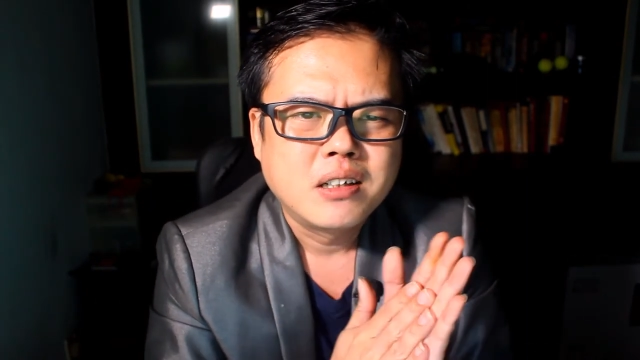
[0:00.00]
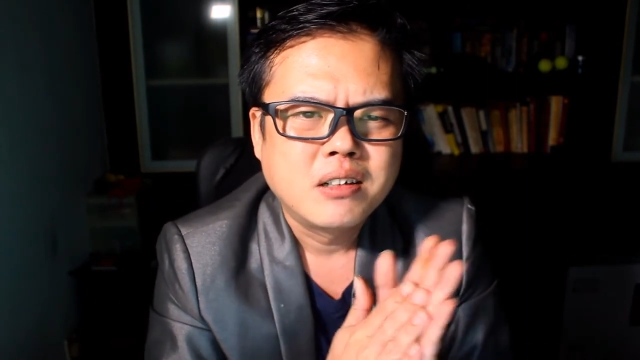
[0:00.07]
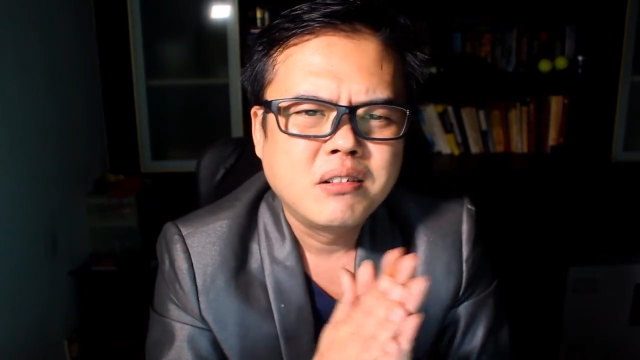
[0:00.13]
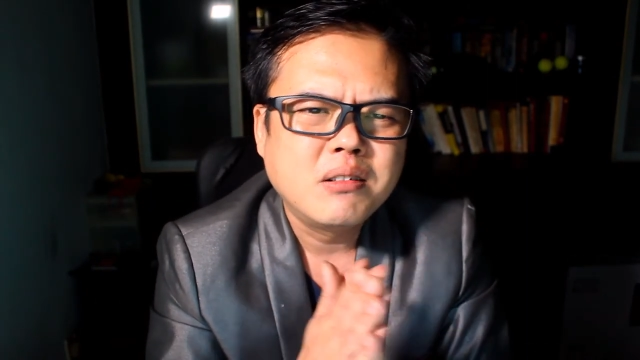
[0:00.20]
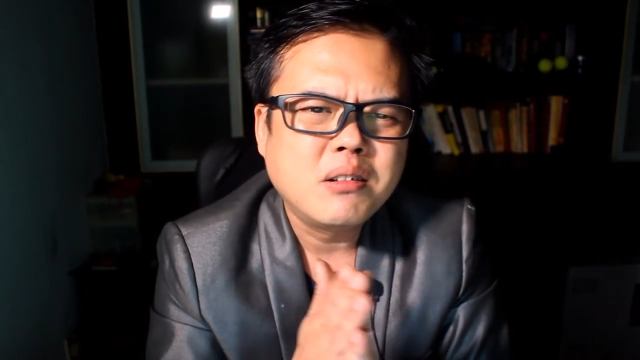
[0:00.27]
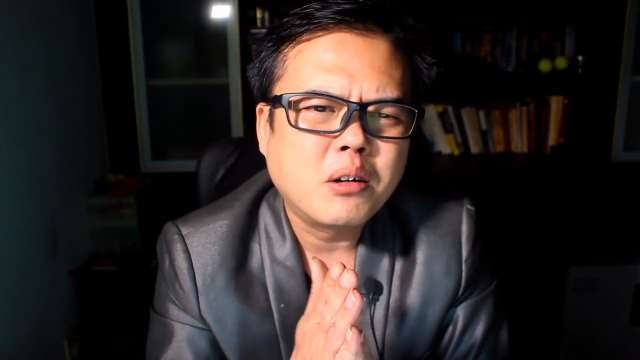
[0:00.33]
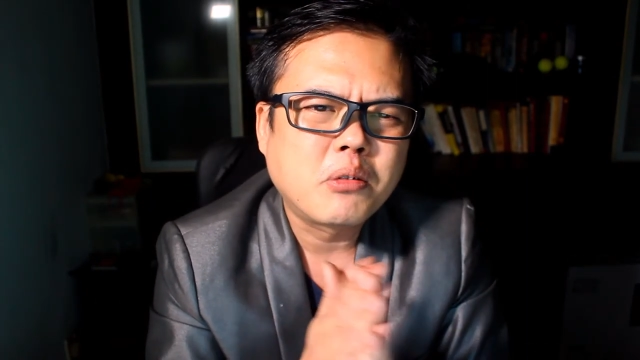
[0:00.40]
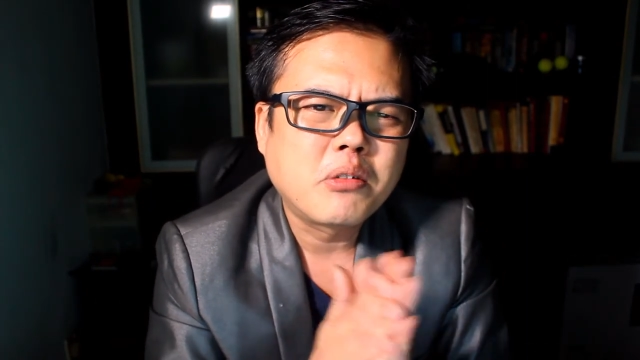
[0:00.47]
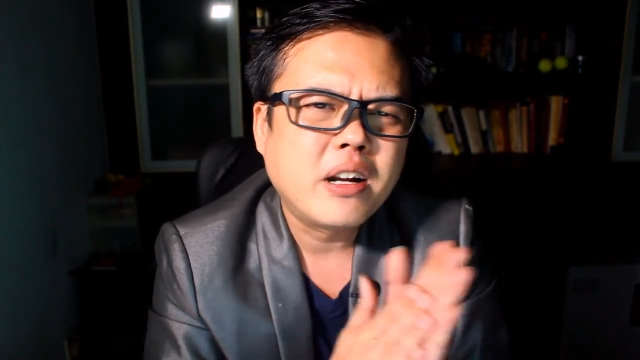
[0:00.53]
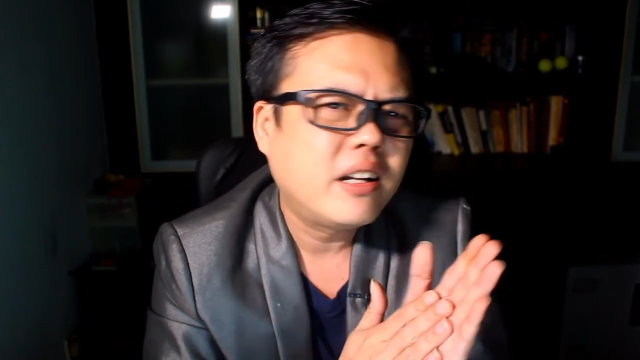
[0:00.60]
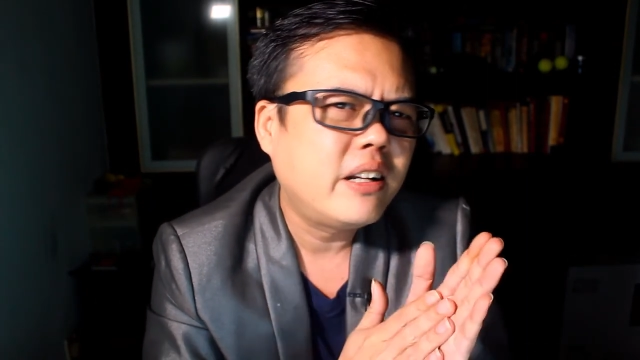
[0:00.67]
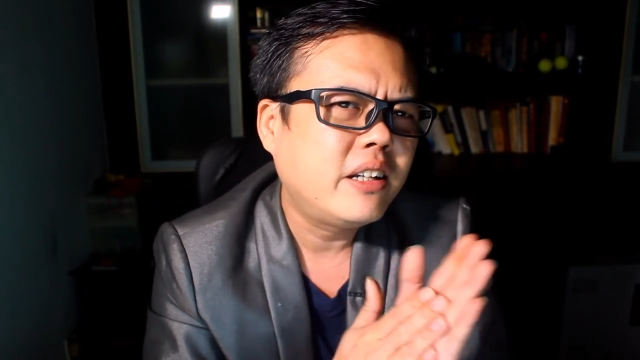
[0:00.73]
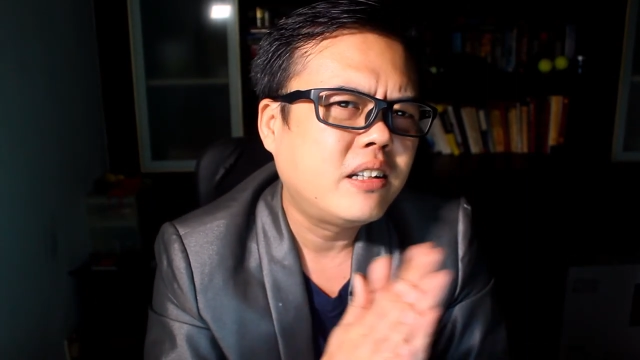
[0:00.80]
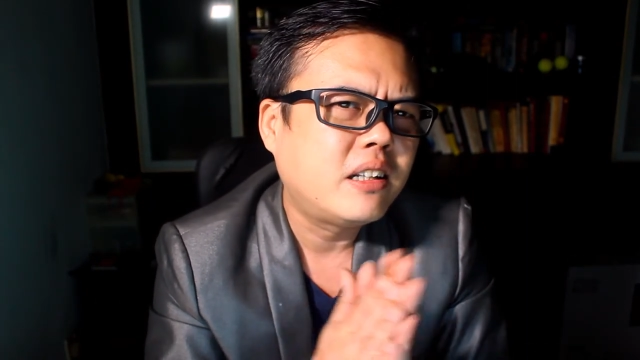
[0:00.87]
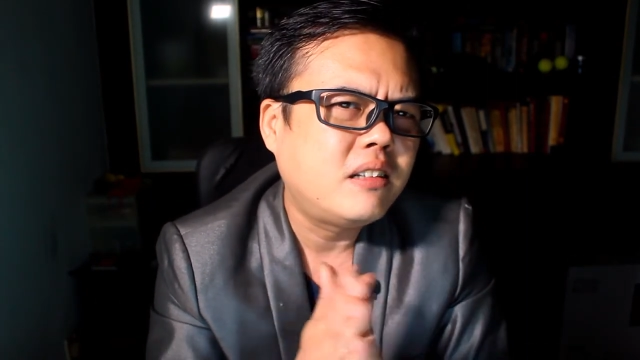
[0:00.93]
not
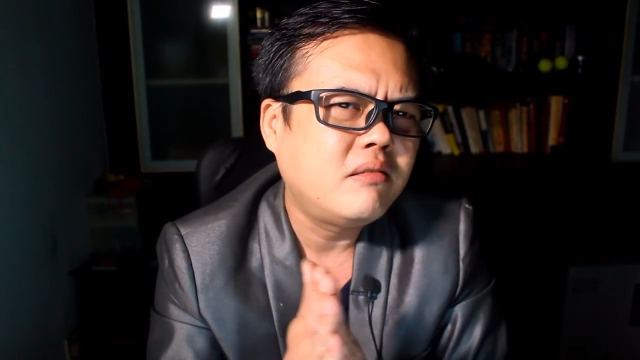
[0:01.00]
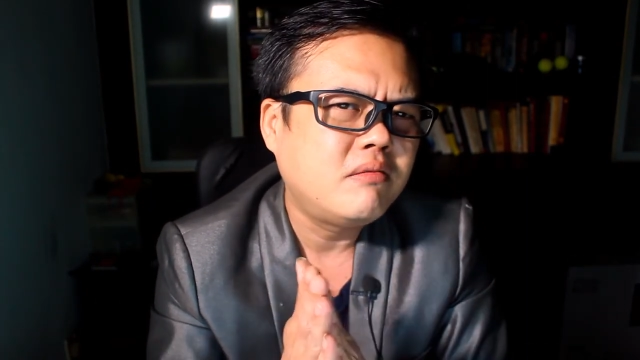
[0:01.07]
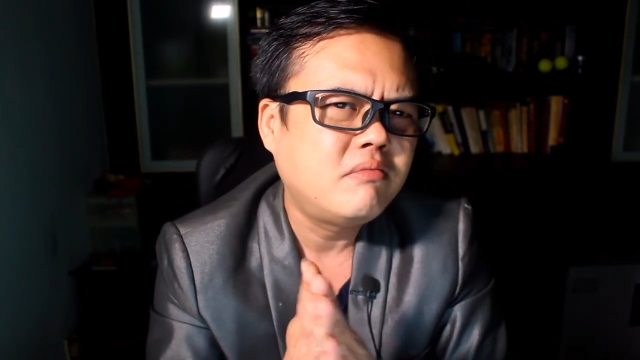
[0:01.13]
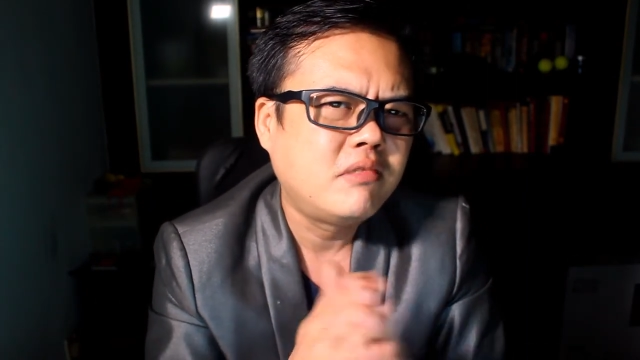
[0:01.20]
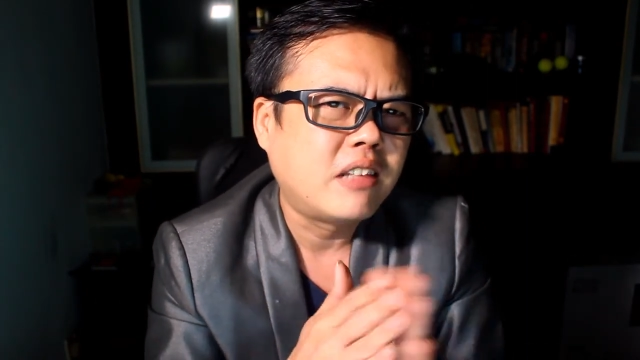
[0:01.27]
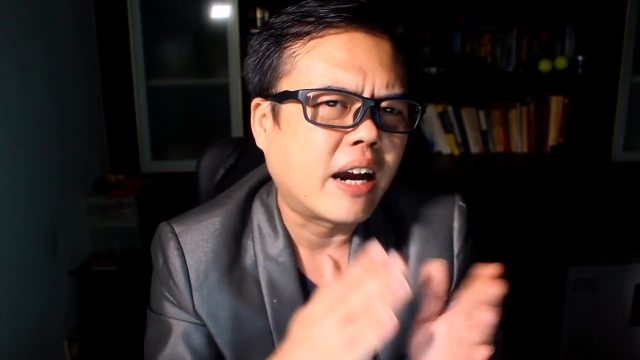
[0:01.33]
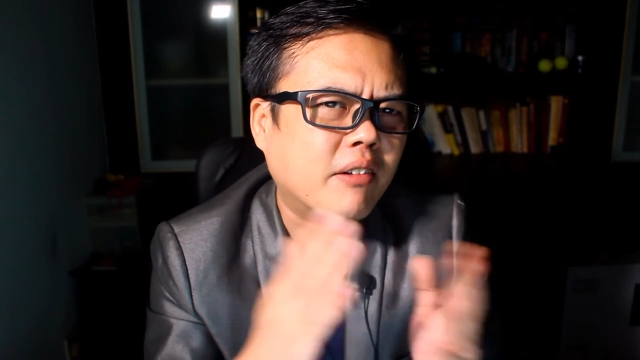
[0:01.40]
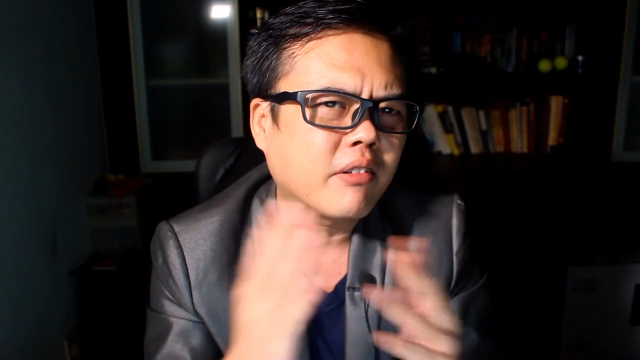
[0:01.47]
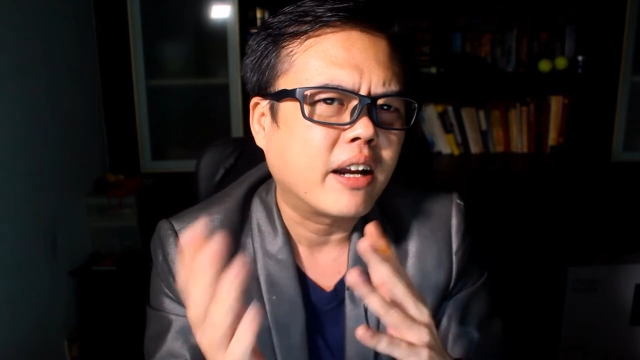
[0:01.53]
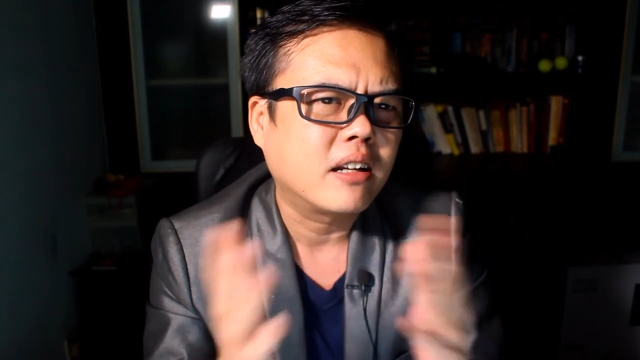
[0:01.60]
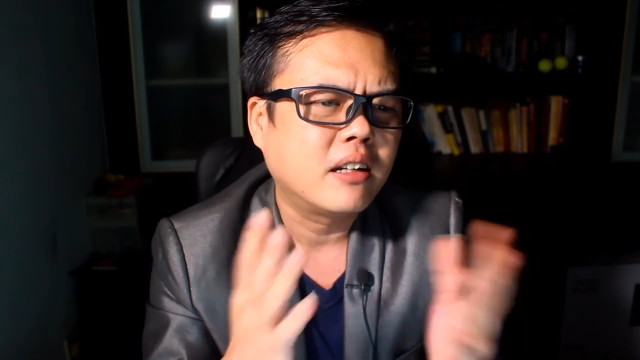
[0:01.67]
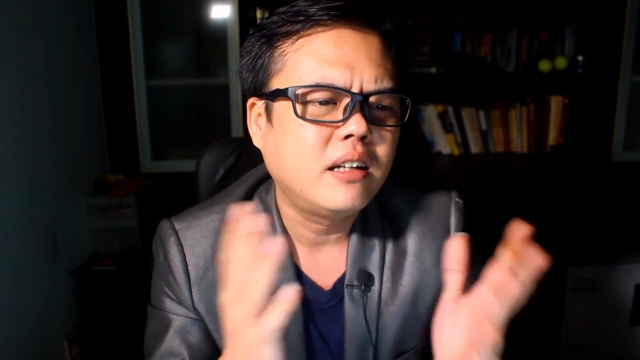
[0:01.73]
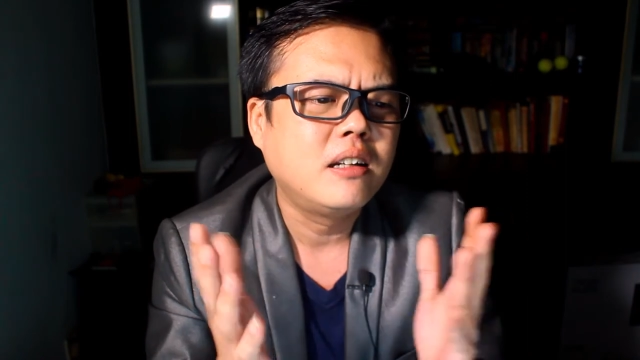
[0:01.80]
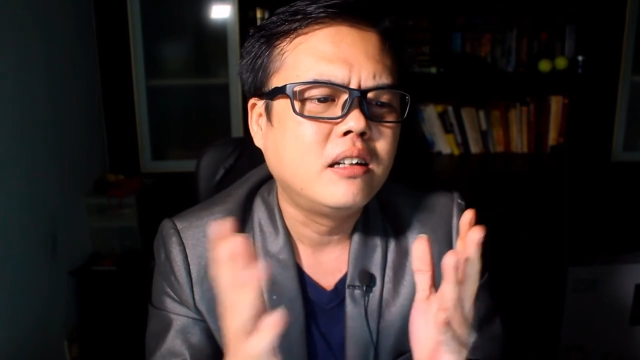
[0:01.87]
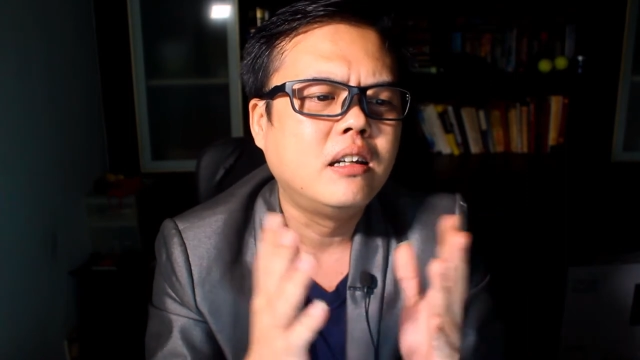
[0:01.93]
really
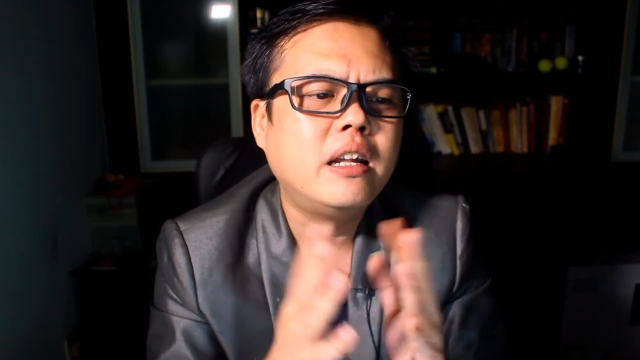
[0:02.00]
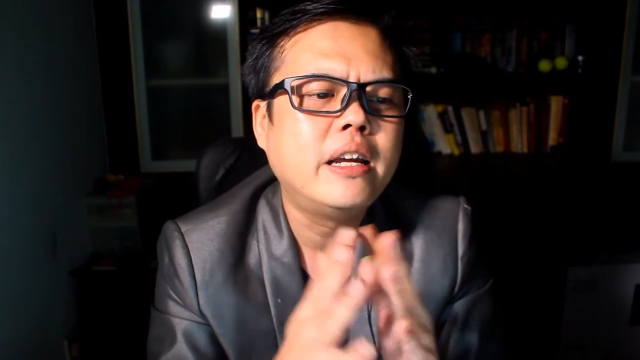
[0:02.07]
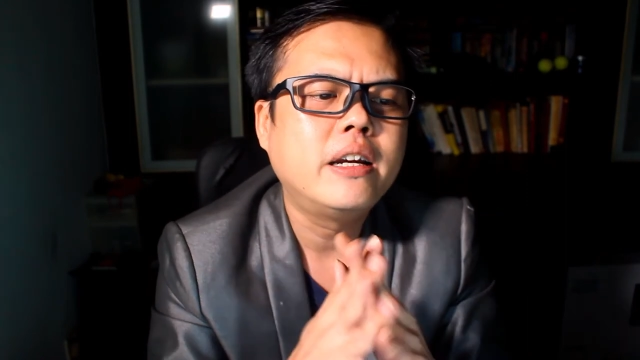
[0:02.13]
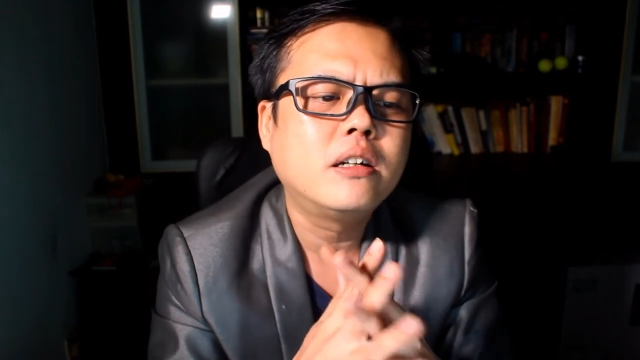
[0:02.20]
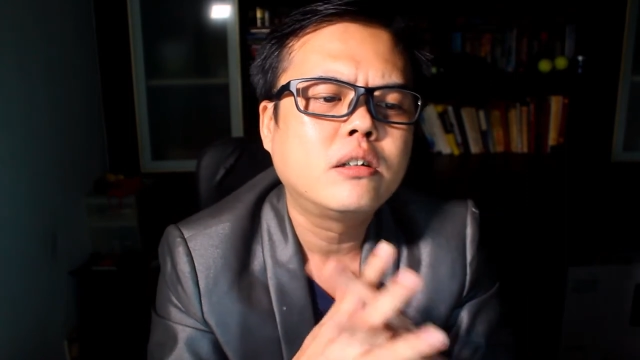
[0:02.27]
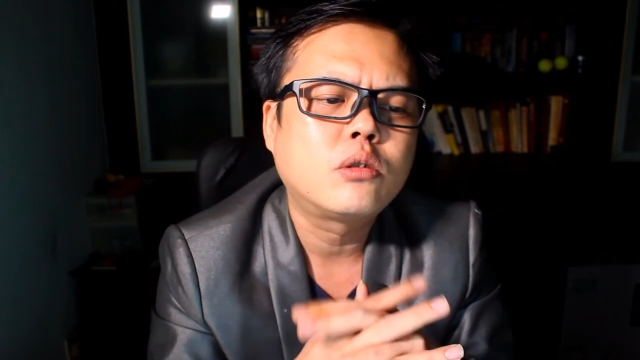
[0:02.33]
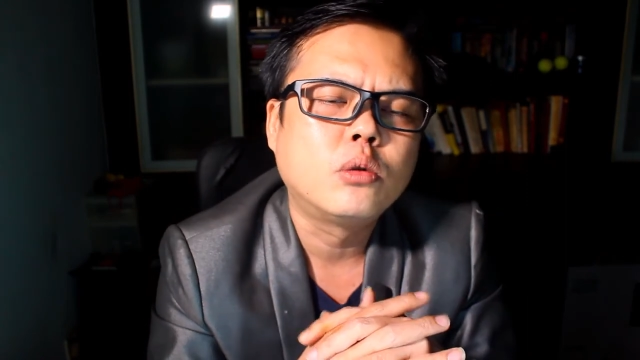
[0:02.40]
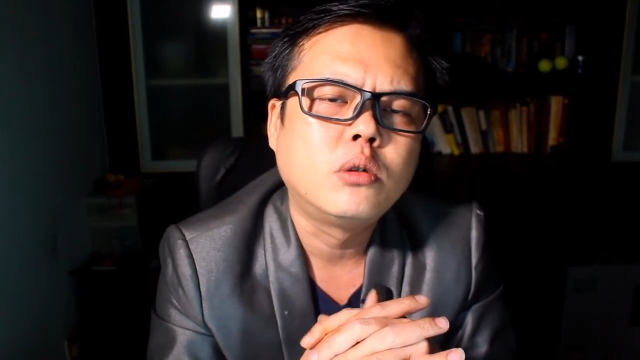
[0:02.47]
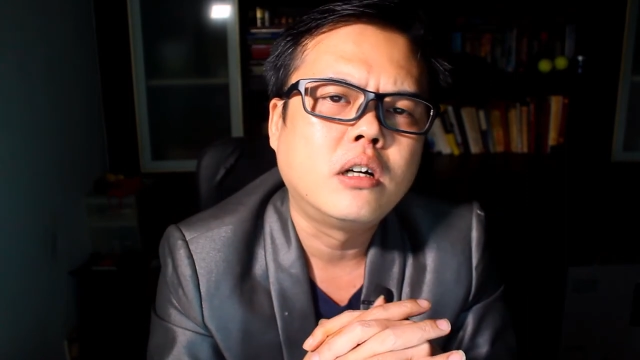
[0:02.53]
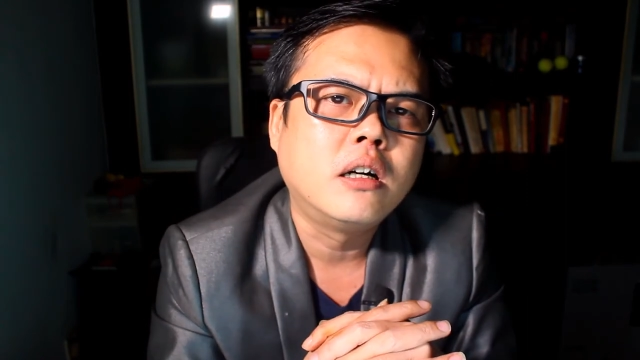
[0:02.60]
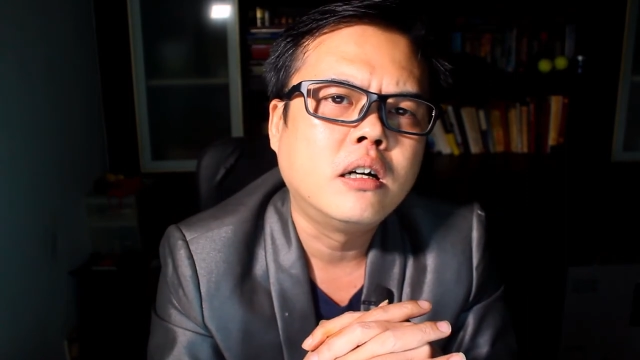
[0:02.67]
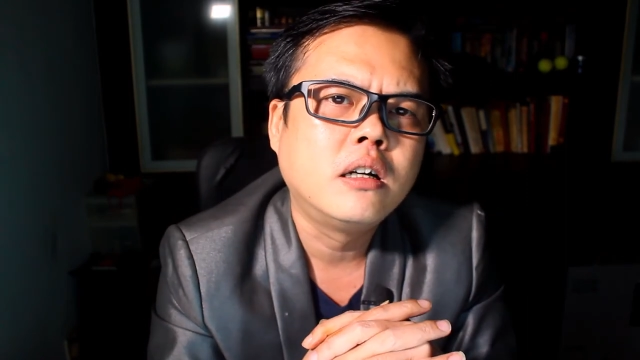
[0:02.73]
directly linked to the